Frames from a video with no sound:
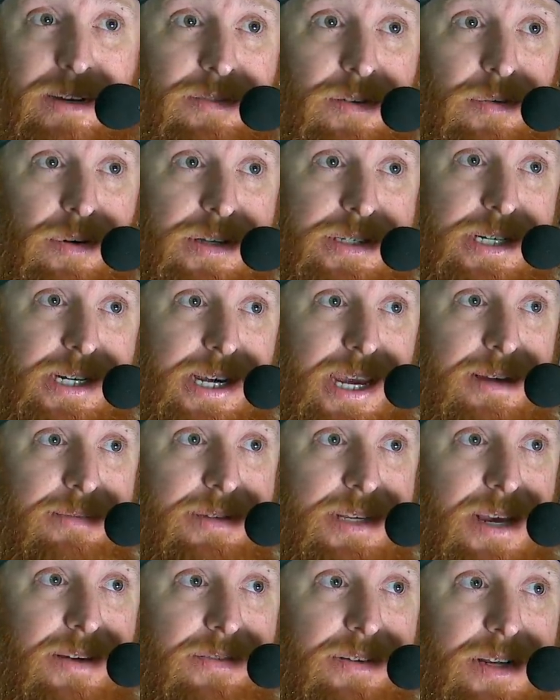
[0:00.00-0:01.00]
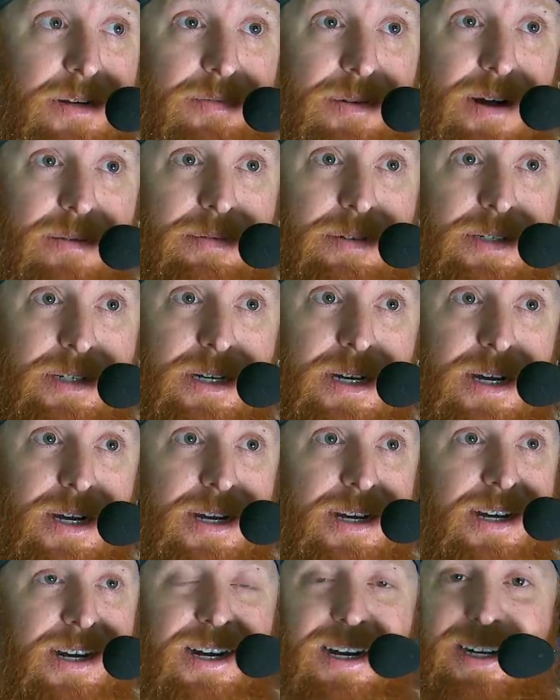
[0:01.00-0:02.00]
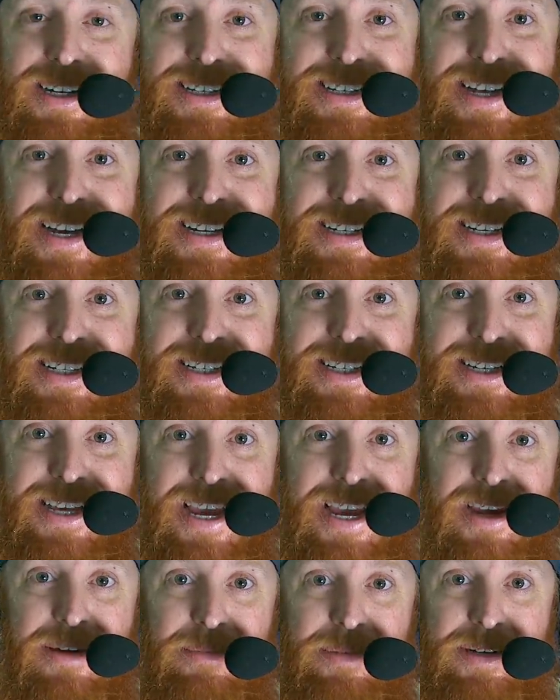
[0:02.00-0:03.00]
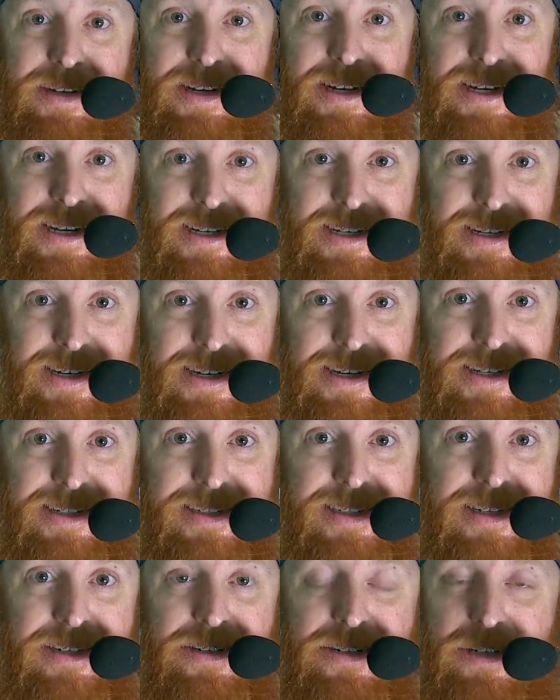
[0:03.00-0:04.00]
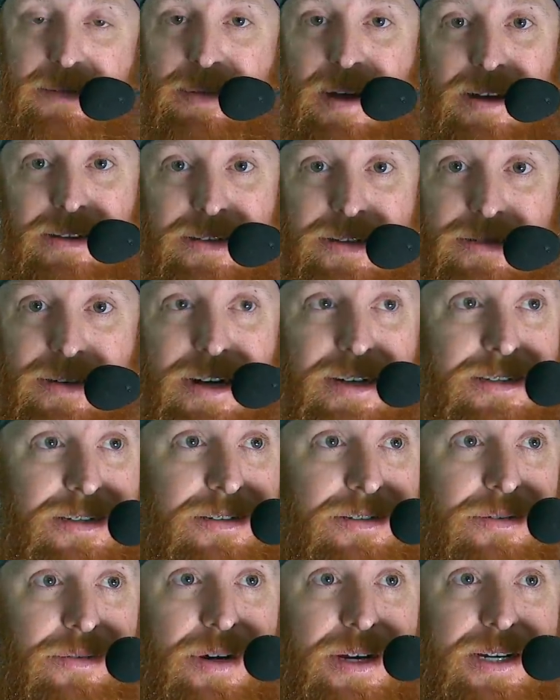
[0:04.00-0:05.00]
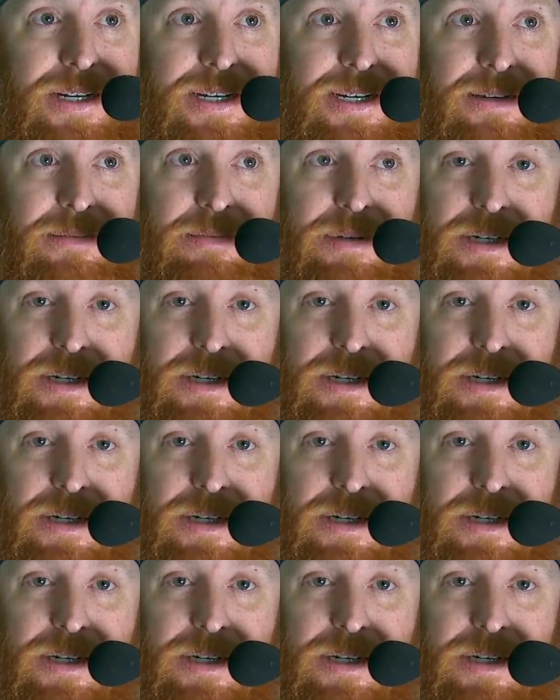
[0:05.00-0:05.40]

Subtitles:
If it wasn't a game 7, he probably stays in this game and continues to pound the strike zone the way he did.